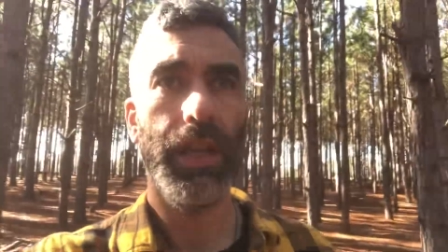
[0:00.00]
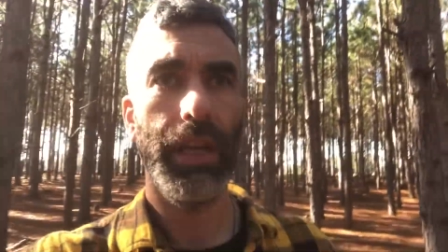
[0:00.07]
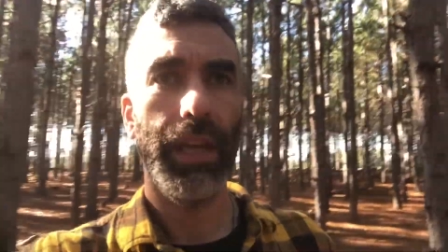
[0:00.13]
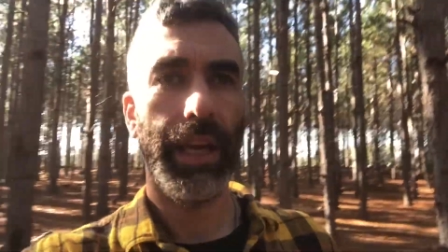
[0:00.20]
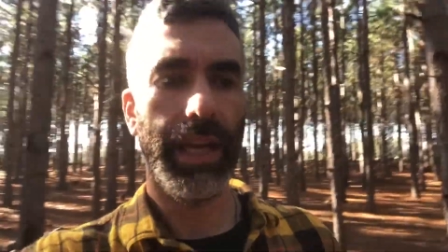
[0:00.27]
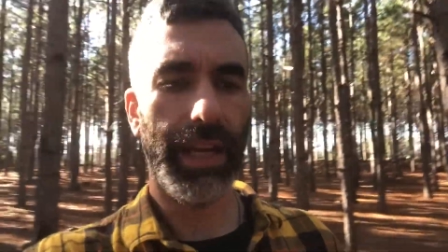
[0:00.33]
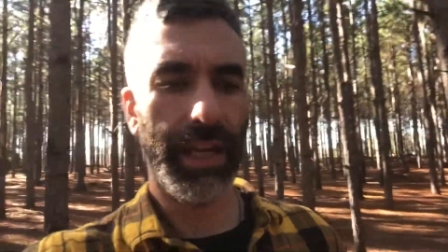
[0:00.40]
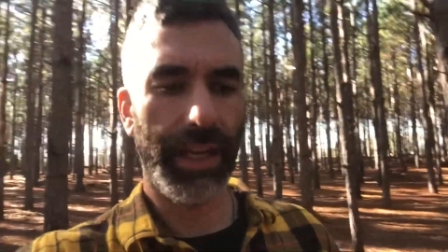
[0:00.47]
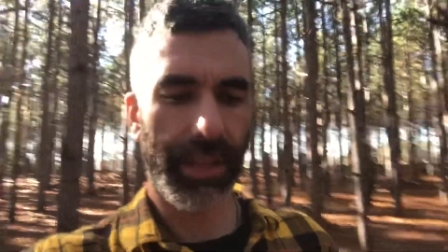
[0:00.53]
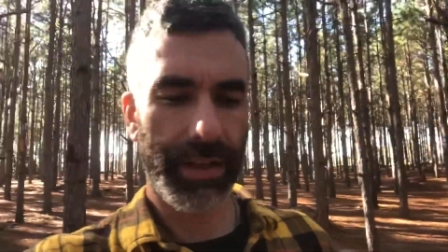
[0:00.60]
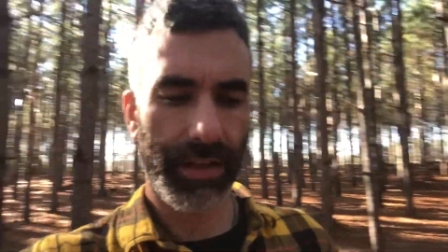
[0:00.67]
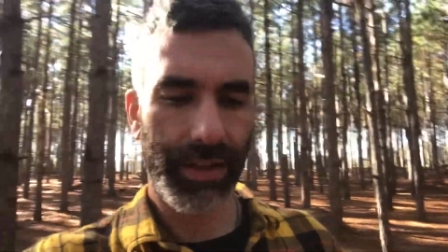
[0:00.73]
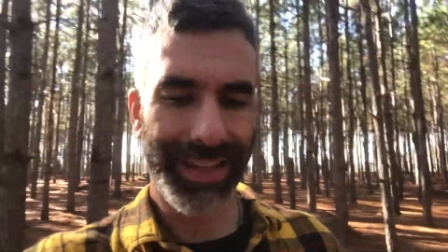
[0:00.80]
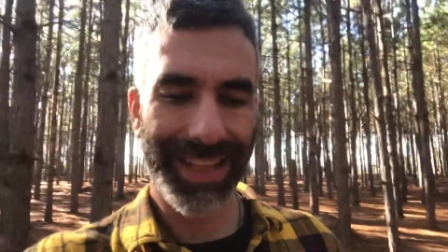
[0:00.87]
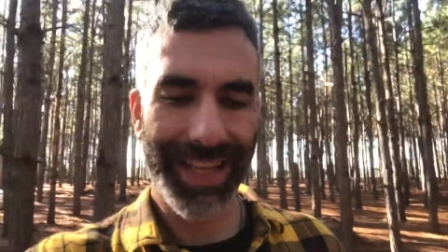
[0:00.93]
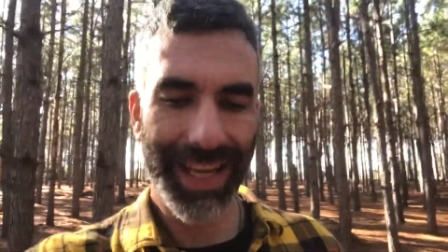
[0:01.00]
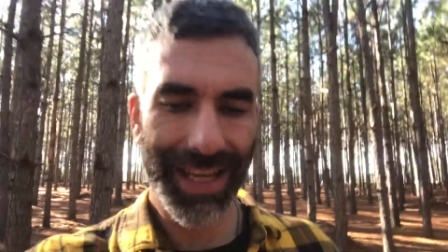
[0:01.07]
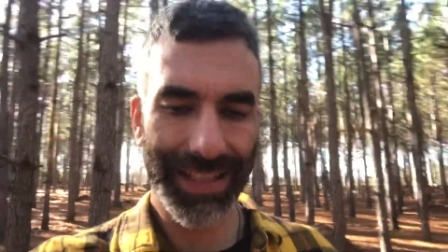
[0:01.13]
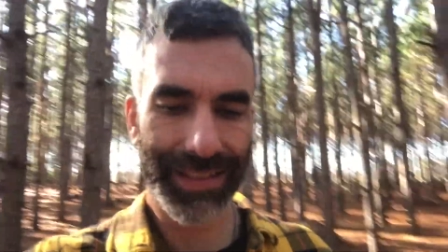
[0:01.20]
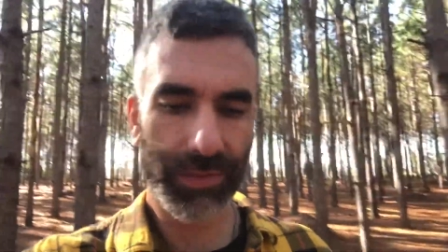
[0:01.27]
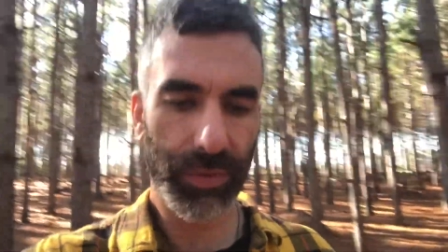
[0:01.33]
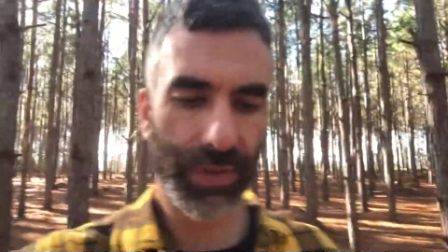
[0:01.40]
and the
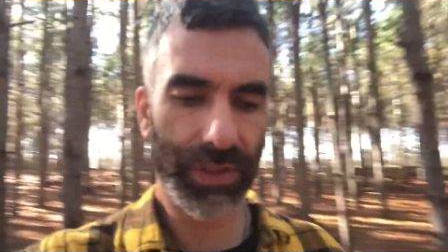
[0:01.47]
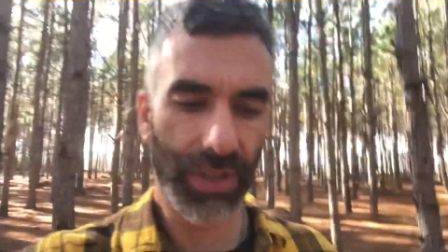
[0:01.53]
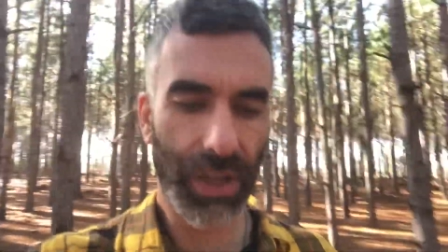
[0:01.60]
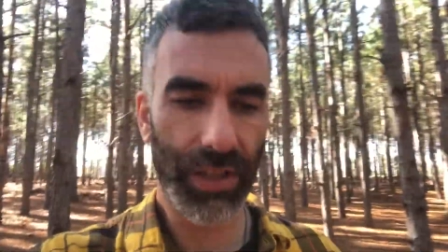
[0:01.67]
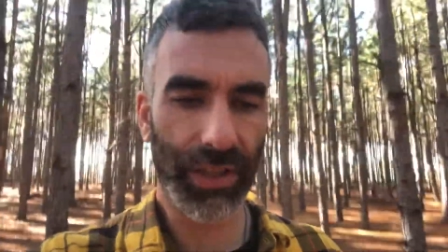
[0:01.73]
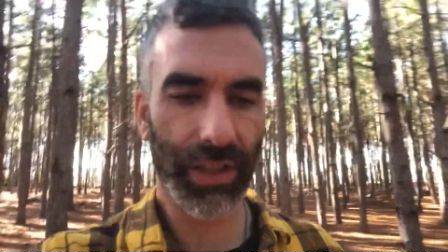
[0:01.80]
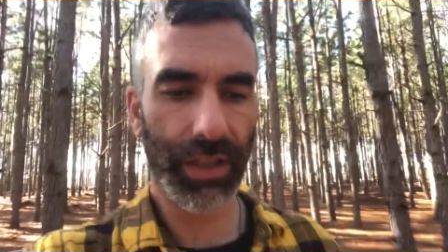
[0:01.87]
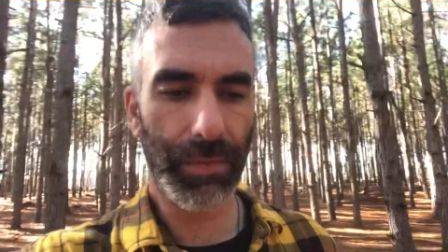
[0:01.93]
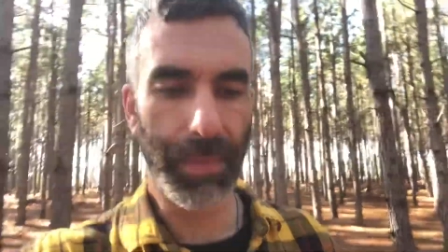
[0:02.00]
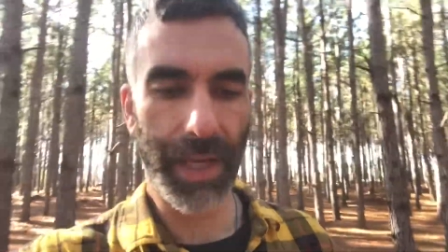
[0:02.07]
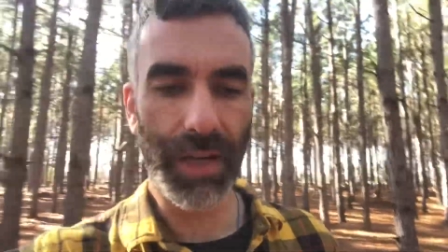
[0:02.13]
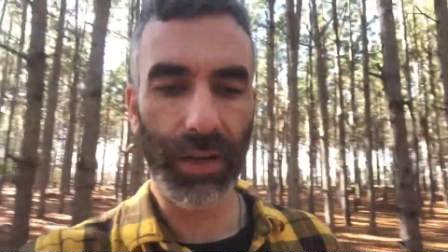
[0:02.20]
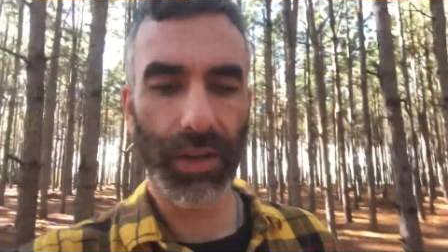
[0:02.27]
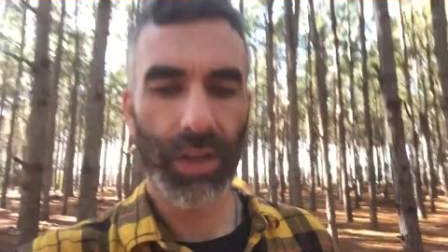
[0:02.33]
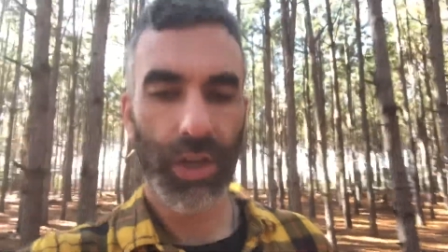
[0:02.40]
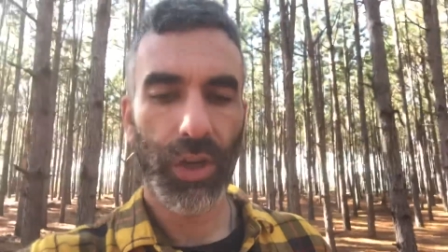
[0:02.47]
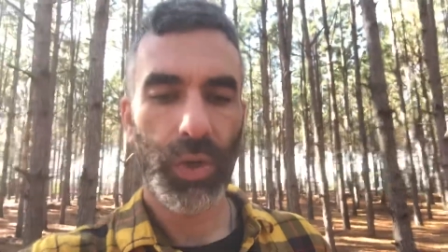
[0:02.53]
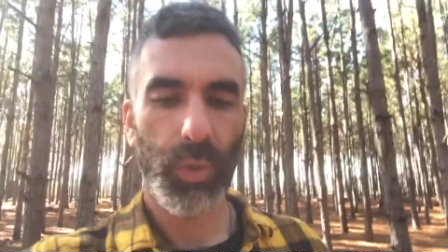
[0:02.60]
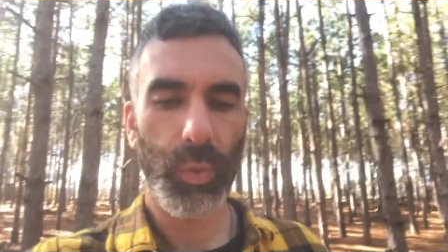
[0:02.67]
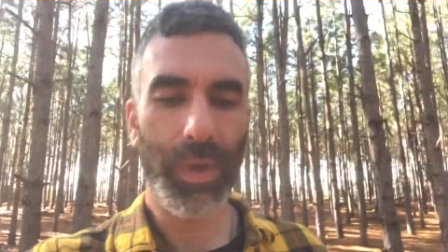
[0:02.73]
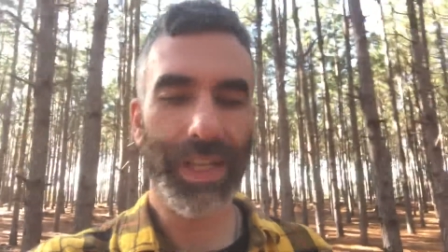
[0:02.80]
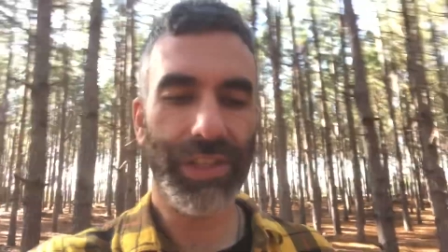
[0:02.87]
guest was talking about
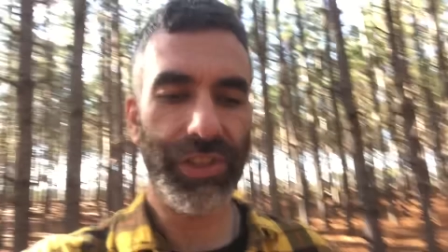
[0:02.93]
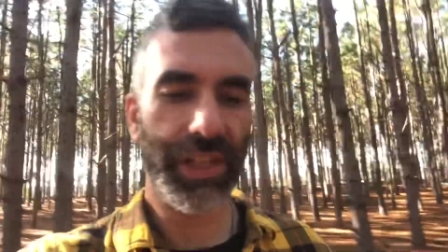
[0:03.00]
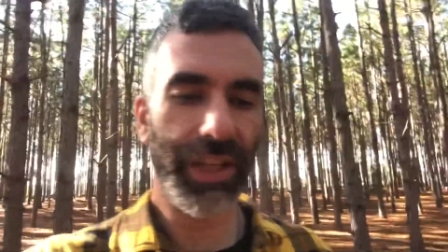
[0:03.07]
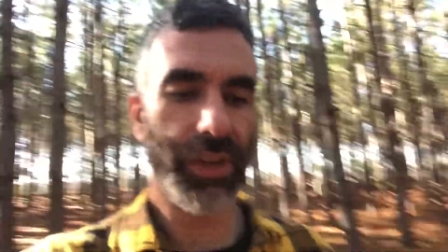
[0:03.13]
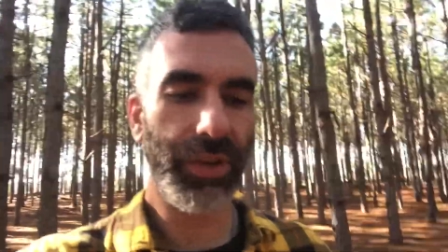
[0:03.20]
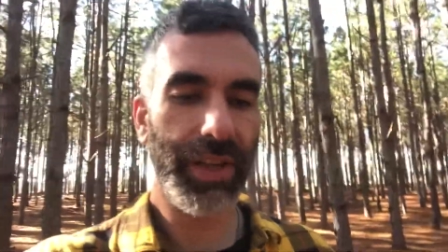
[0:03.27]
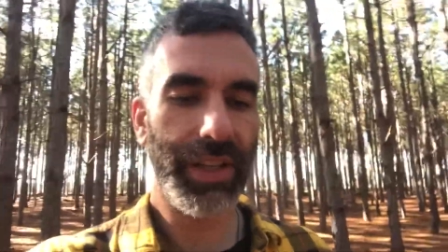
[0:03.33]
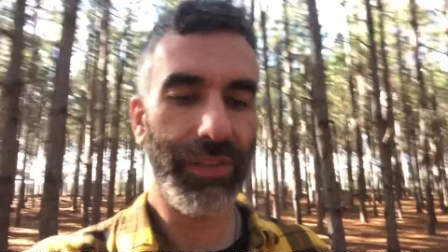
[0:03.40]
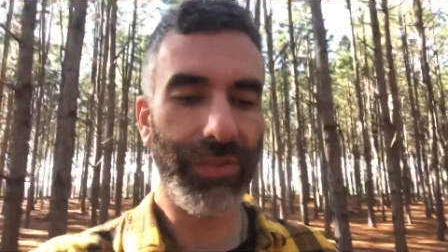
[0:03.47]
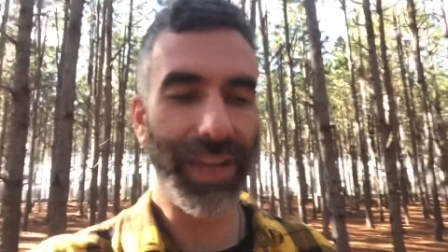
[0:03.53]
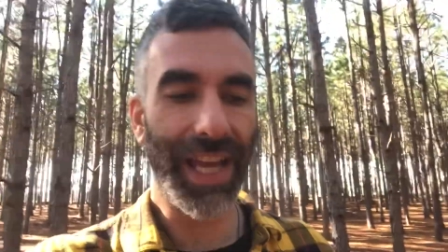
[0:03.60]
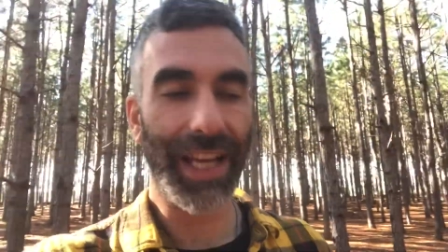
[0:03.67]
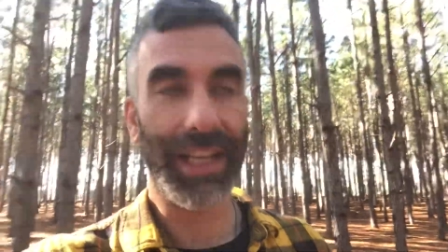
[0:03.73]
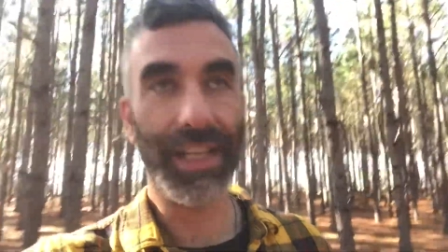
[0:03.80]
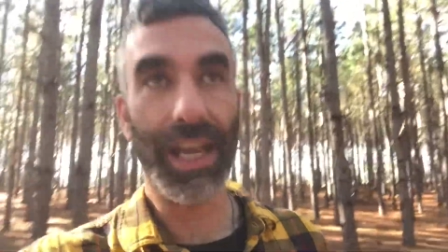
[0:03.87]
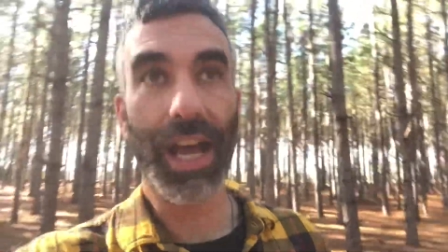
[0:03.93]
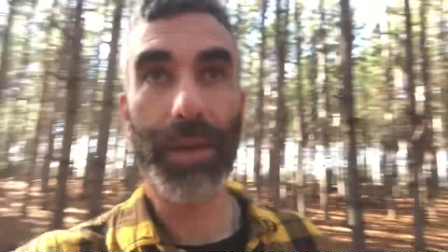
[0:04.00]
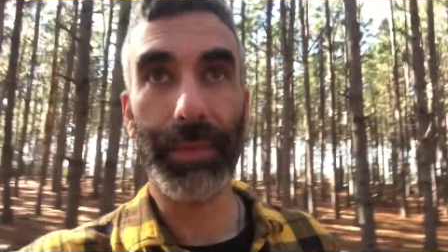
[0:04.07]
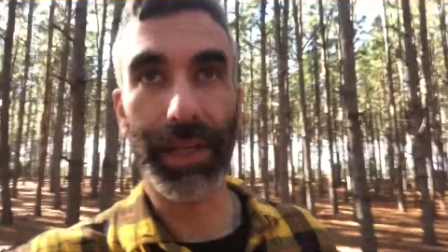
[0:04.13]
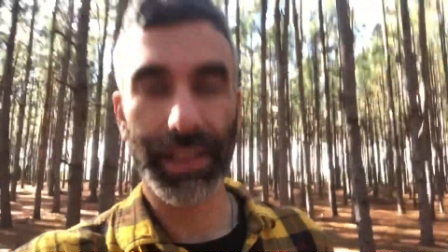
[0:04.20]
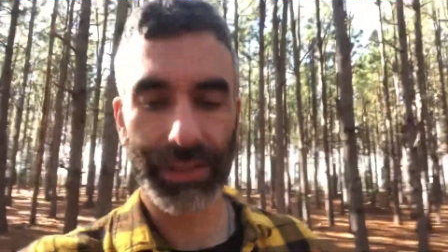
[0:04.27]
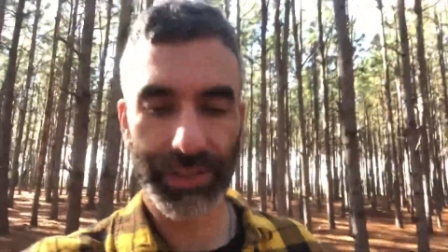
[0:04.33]
regenerative
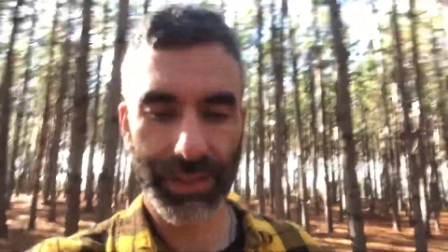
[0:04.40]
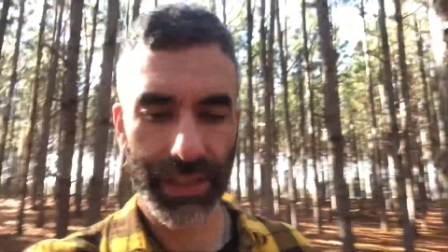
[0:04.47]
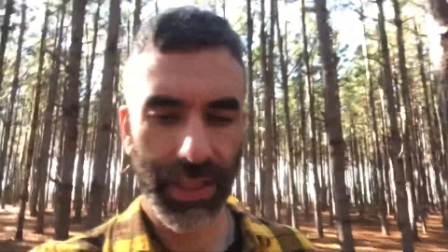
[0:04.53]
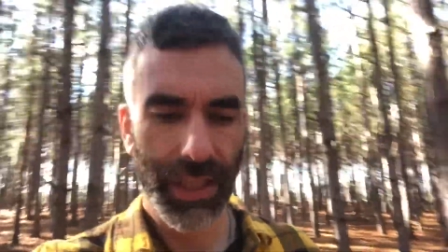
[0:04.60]
economics.